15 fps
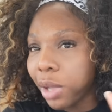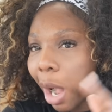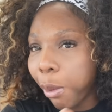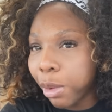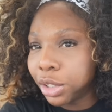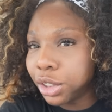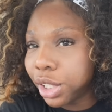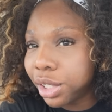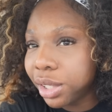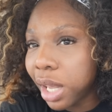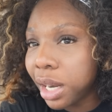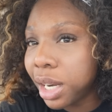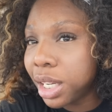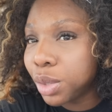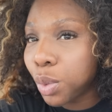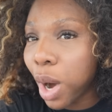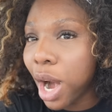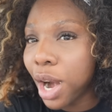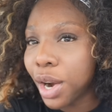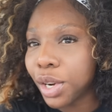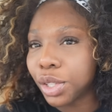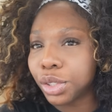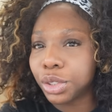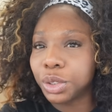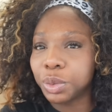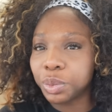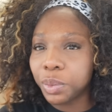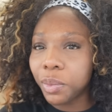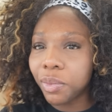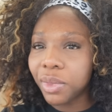I want you to say these words.
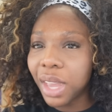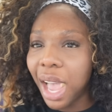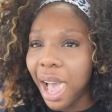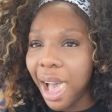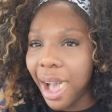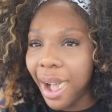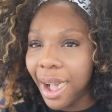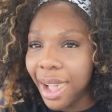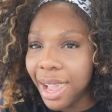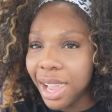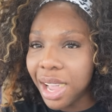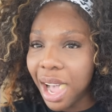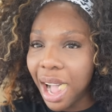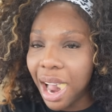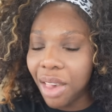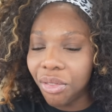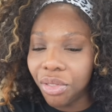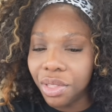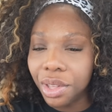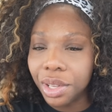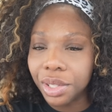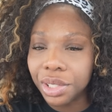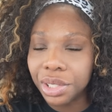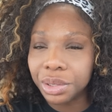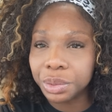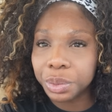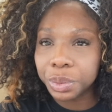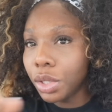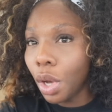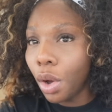I got this.
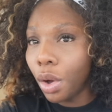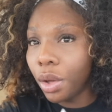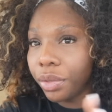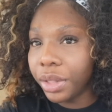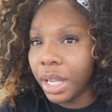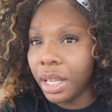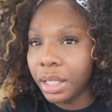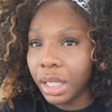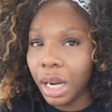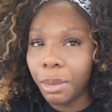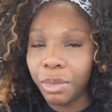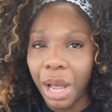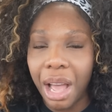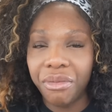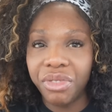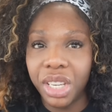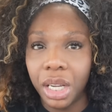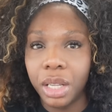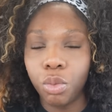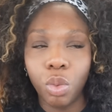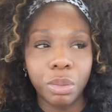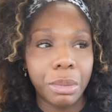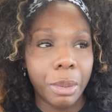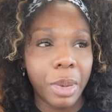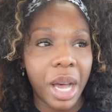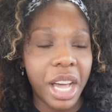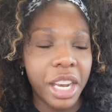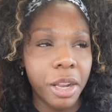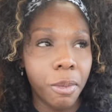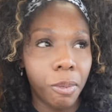This whole thing that I've done with my
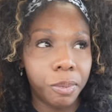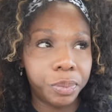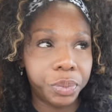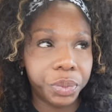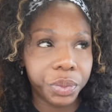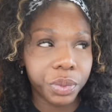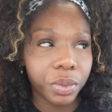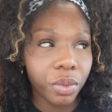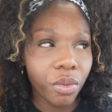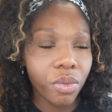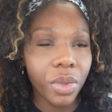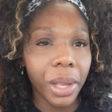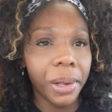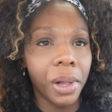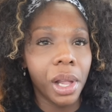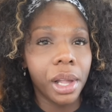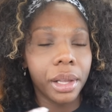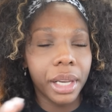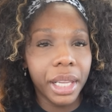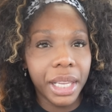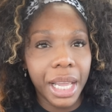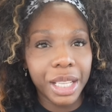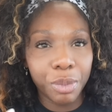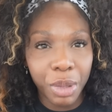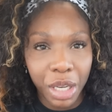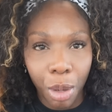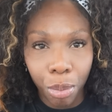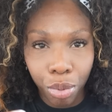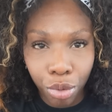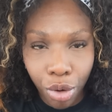body, it has
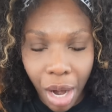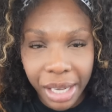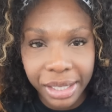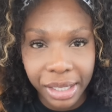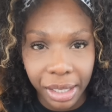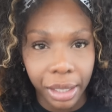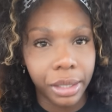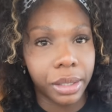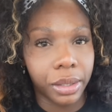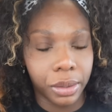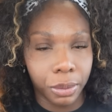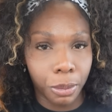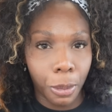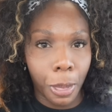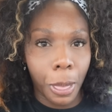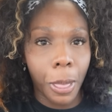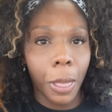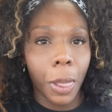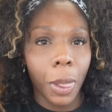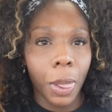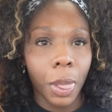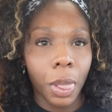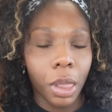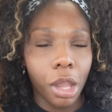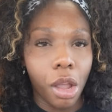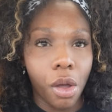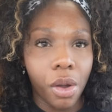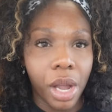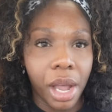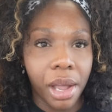been a process,
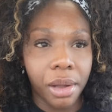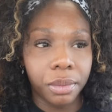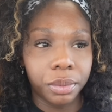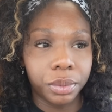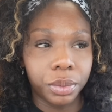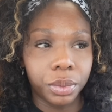okay?